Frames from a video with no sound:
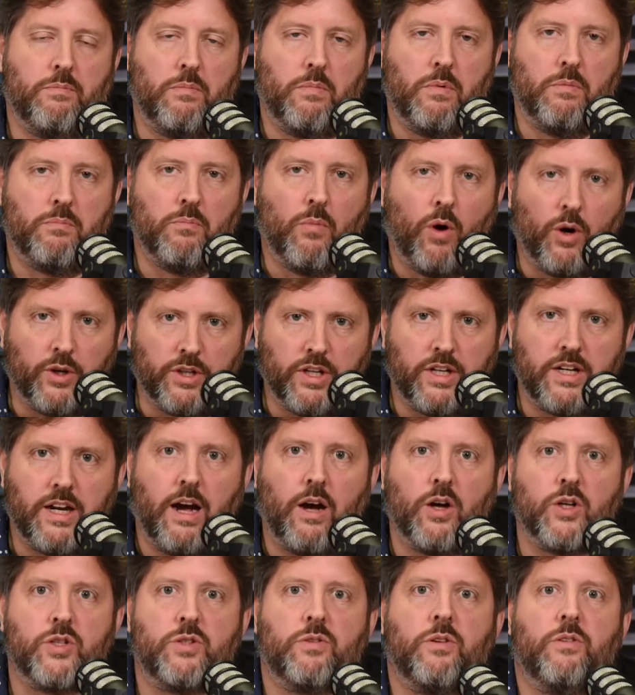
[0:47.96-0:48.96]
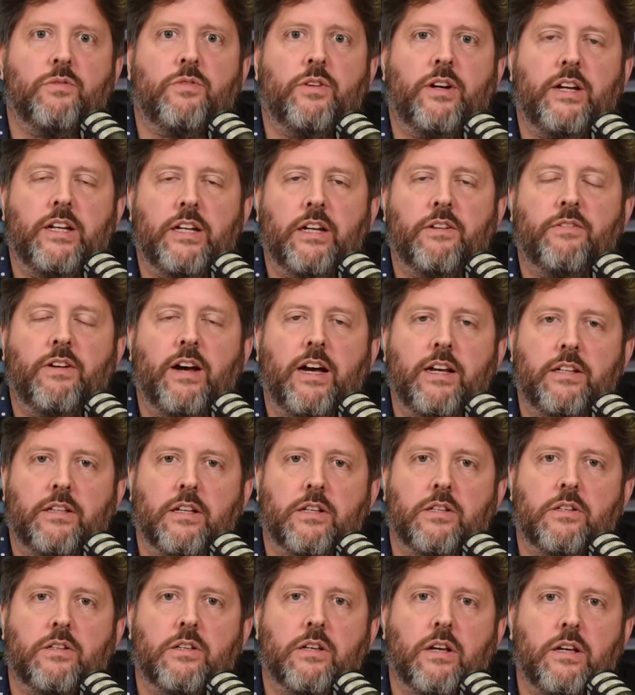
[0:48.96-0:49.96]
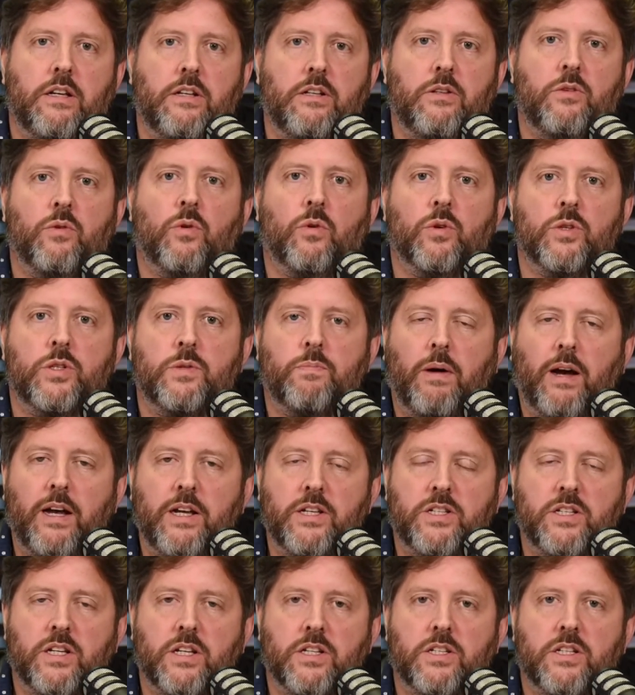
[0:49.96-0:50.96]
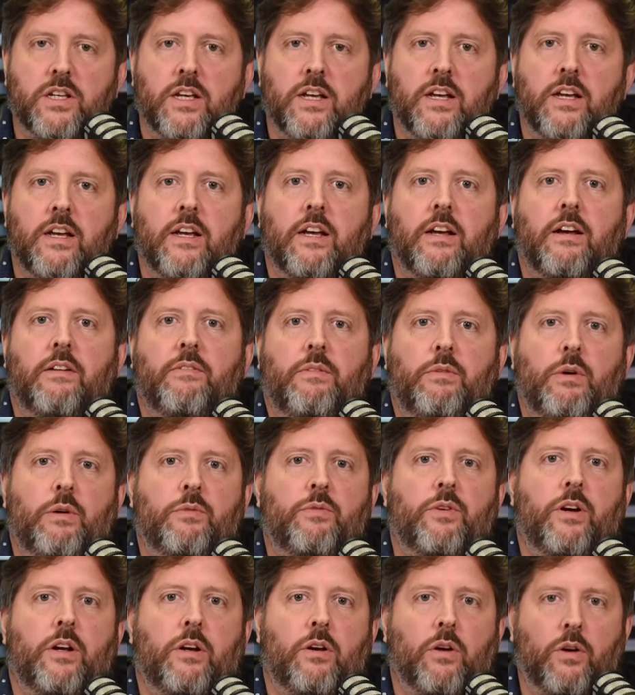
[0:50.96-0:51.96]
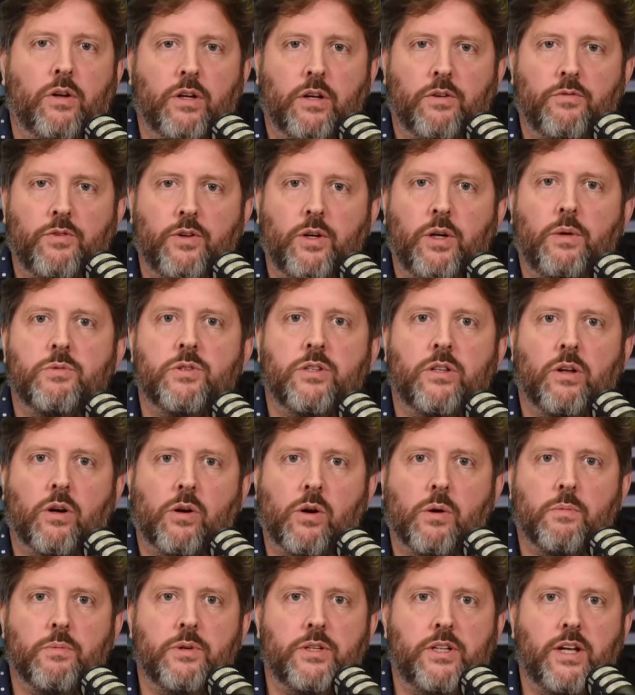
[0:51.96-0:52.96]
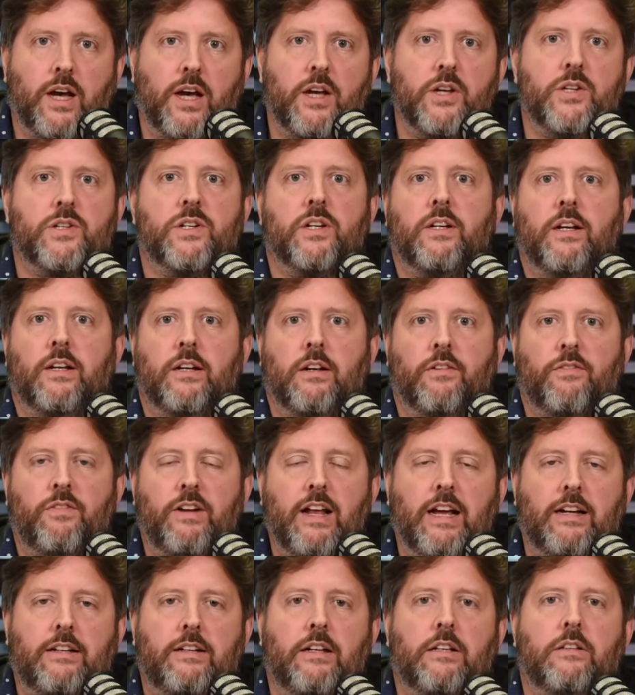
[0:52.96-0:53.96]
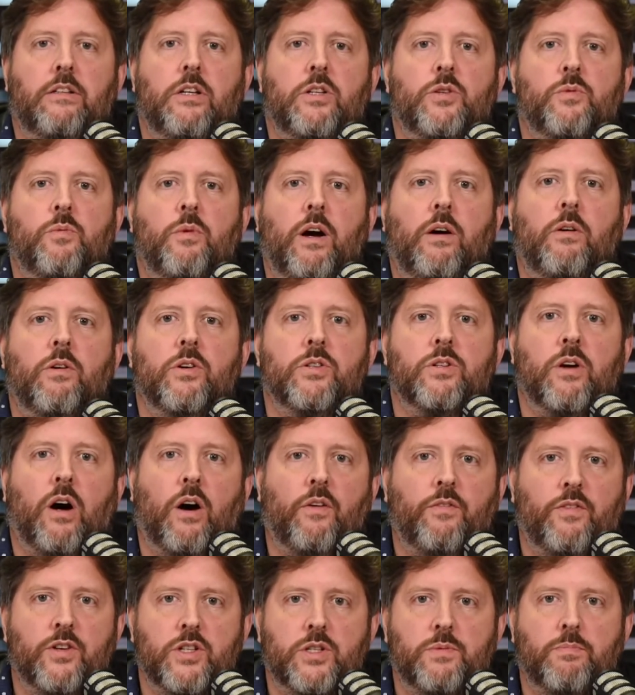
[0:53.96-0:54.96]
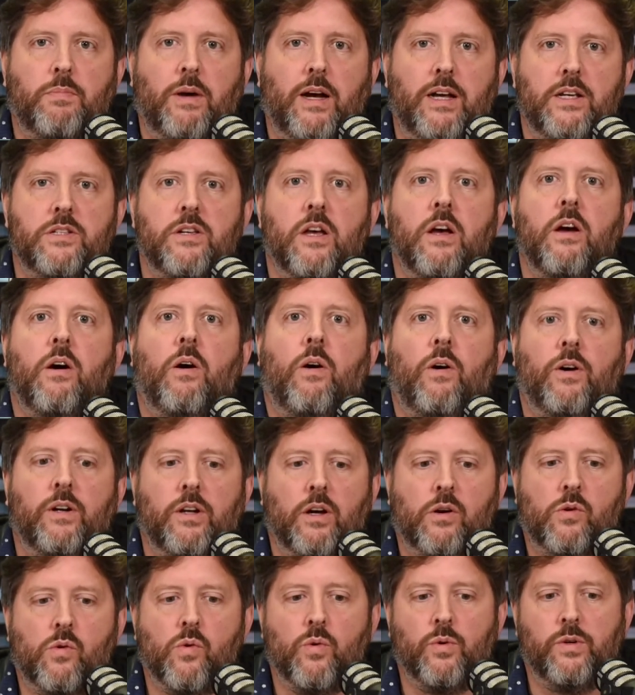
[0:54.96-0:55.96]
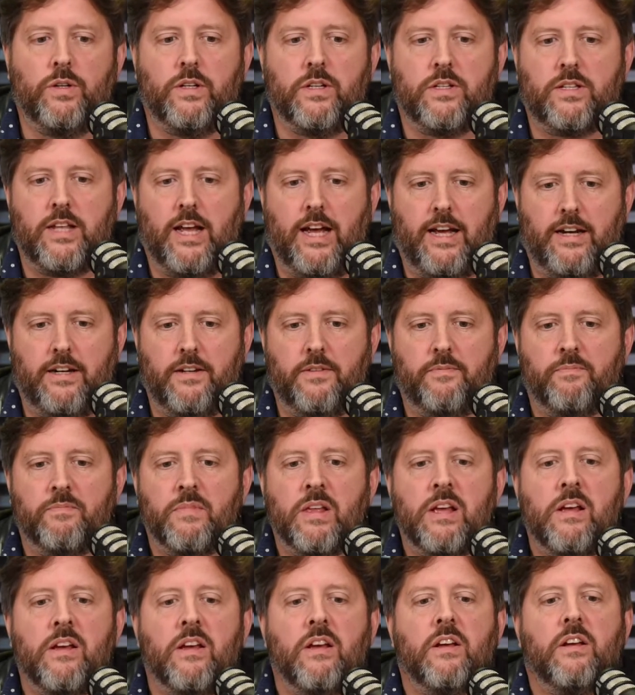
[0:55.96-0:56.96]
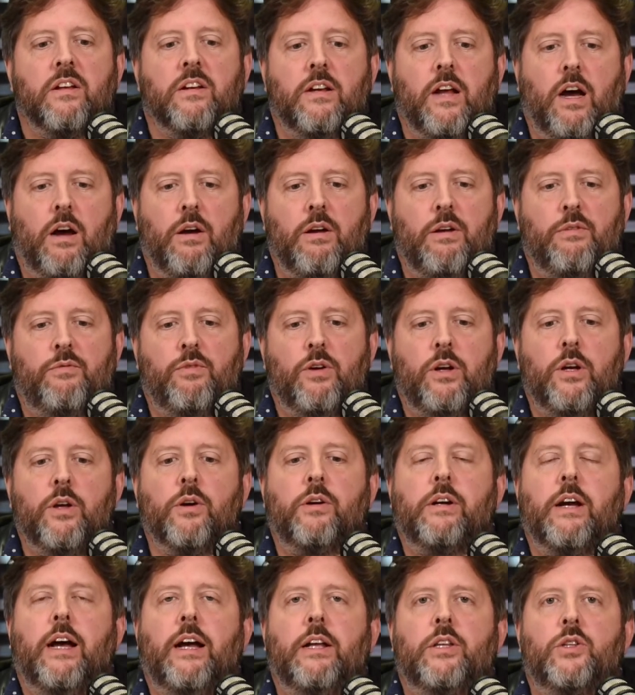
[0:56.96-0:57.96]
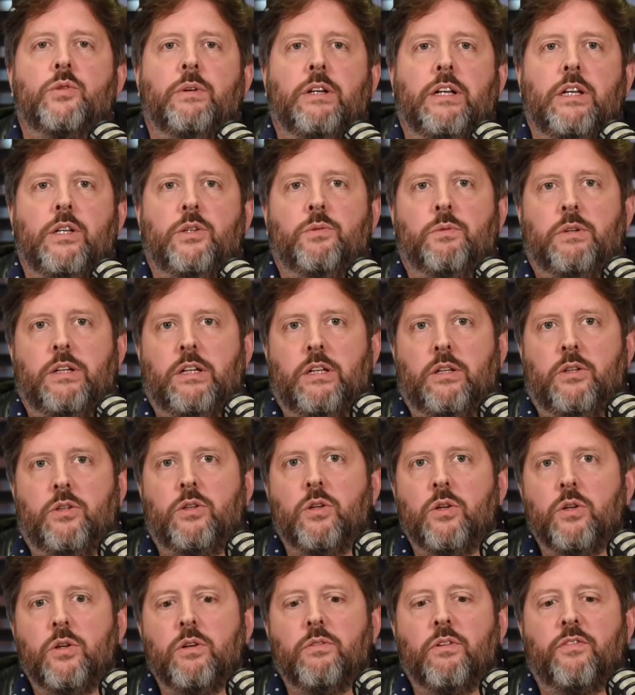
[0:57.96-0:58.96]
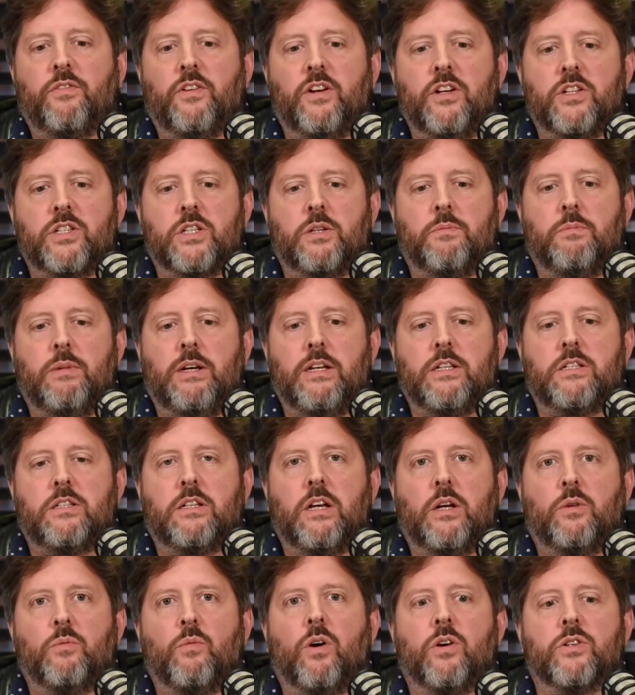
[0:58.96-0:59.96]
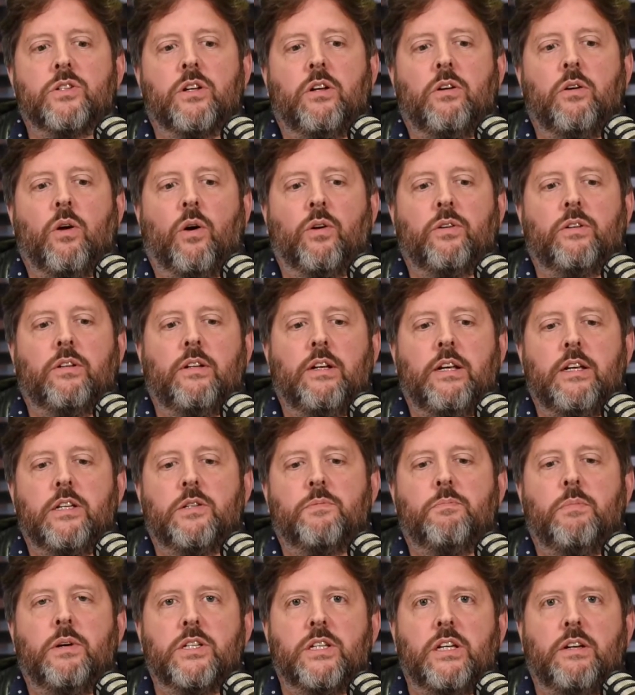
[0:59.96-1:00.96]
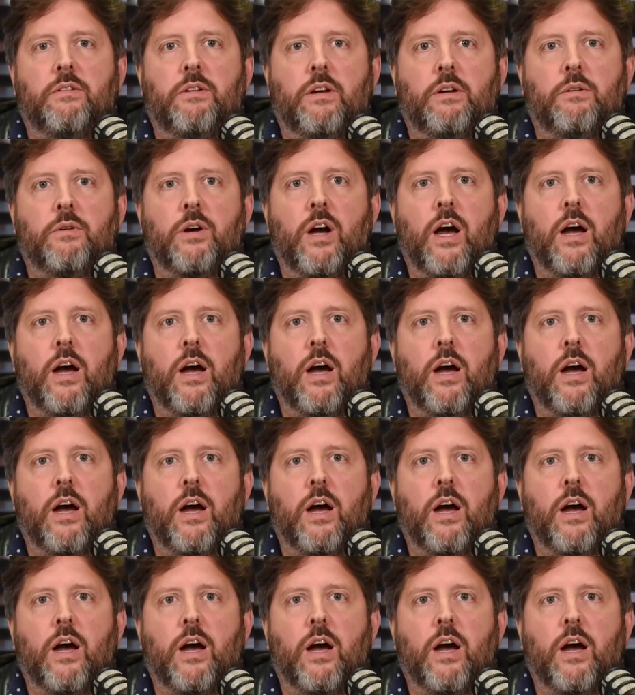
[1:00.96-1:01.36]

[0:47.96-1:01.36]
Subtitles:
modern house with renovated indoor spaces with a lot of rooms and accommodation and a flatlet as well as office space on a corner stand. Now, if we look at 2022, the first semester was a lot less busy. There were